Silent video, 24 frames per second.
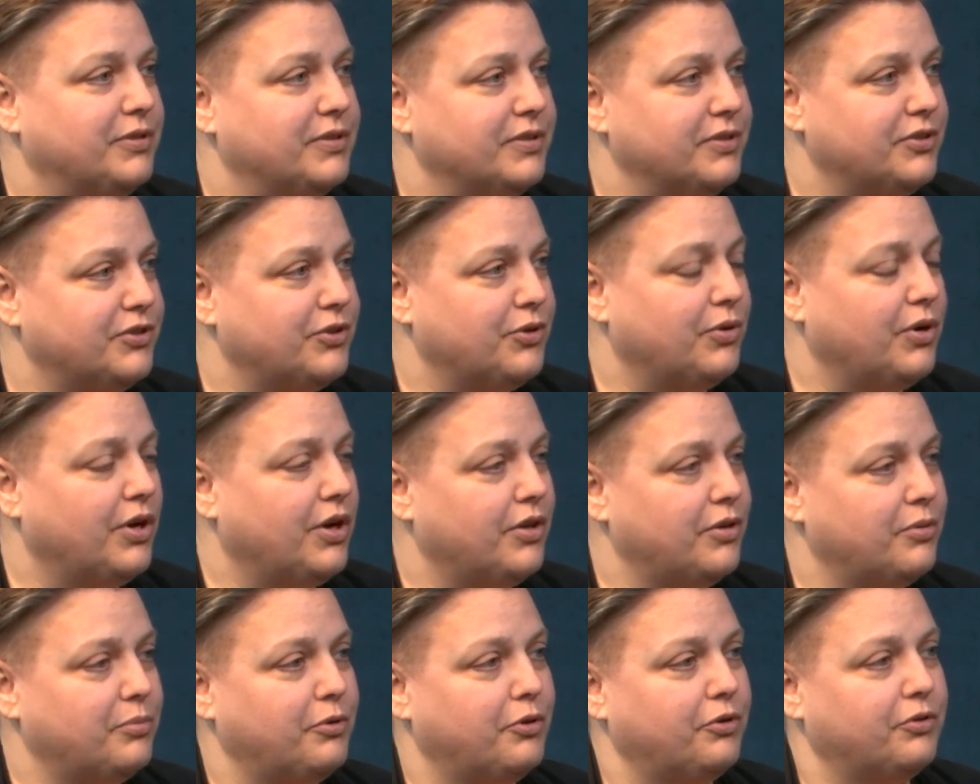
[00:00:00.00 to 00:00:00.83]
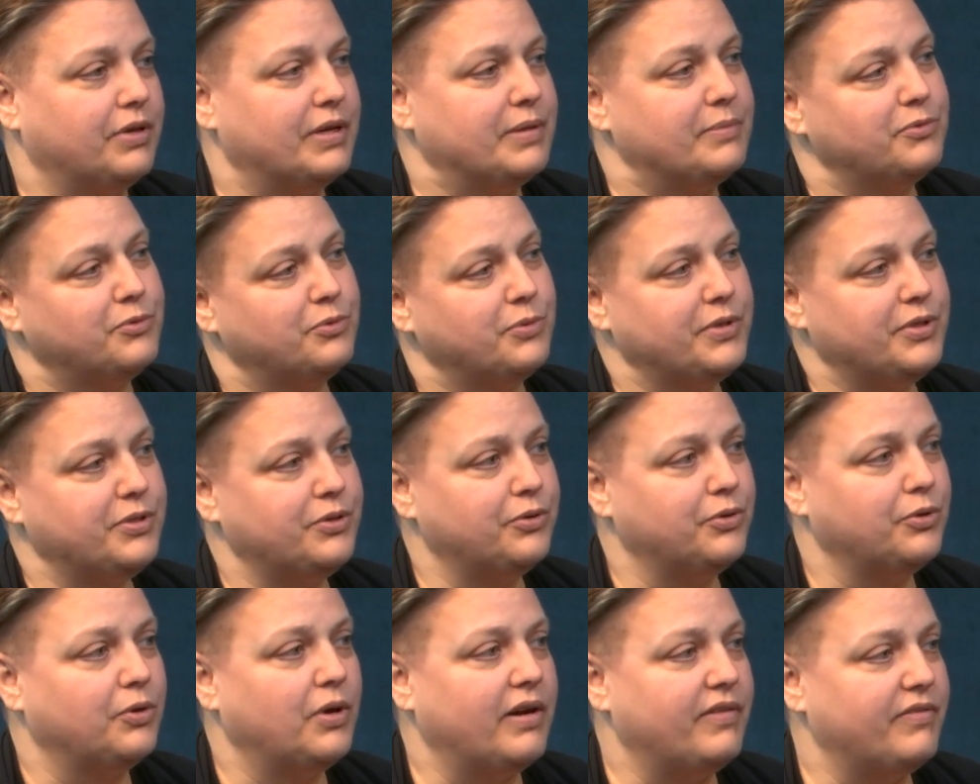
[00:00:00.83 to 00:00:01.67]
and so all the programs we do
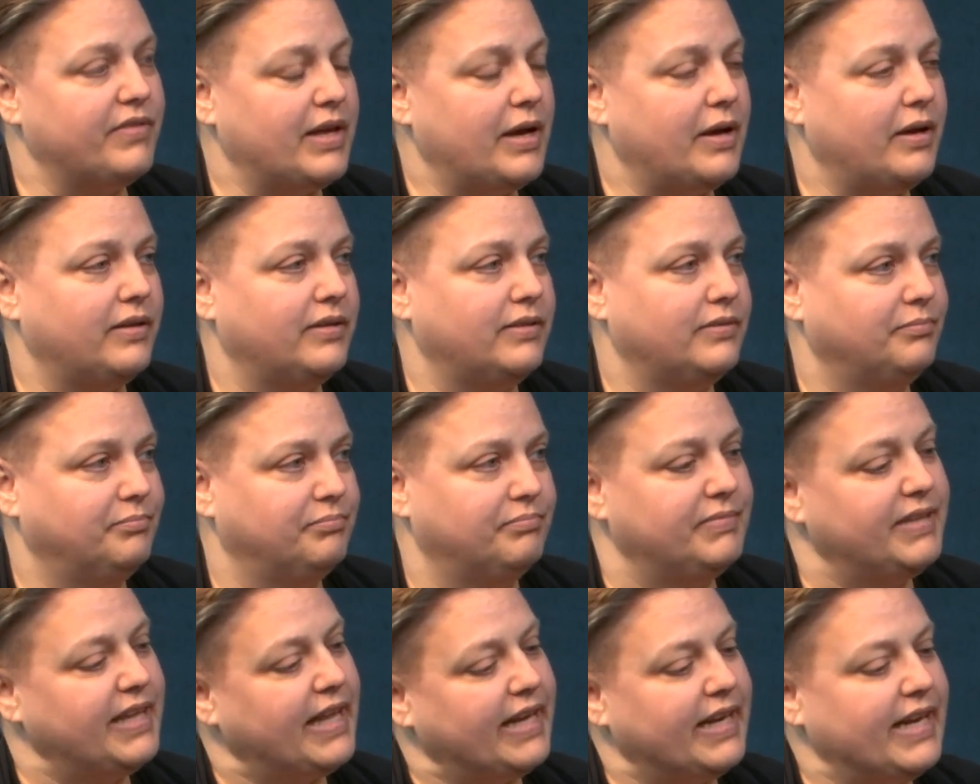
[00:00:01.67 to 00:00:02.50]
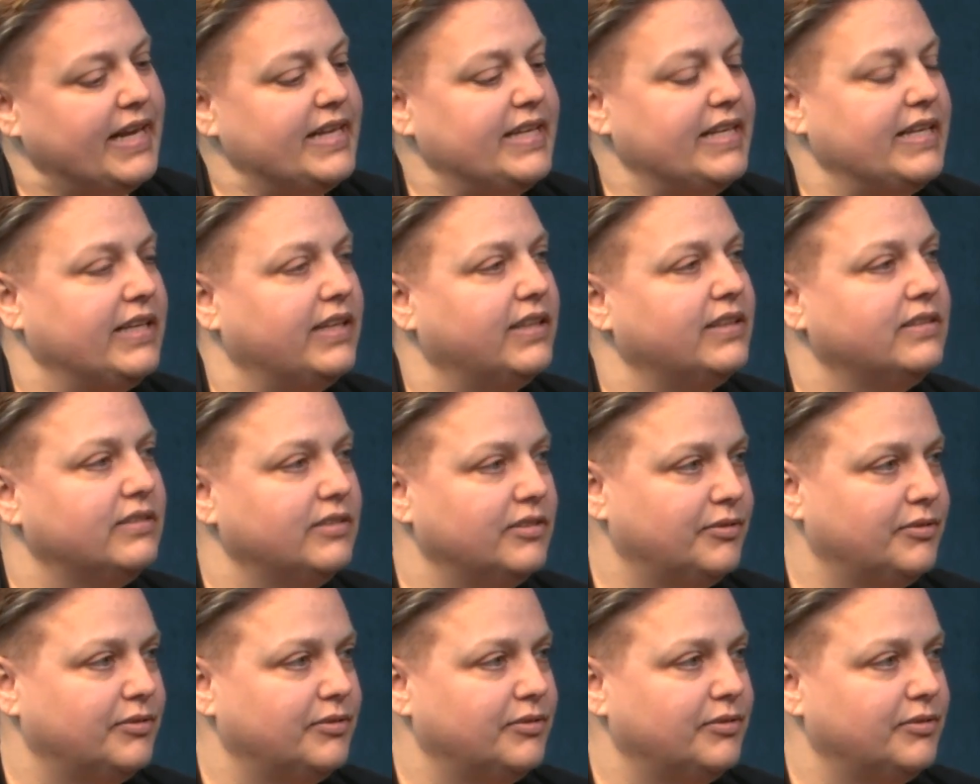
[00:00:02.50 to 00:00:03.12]
go off that that idea.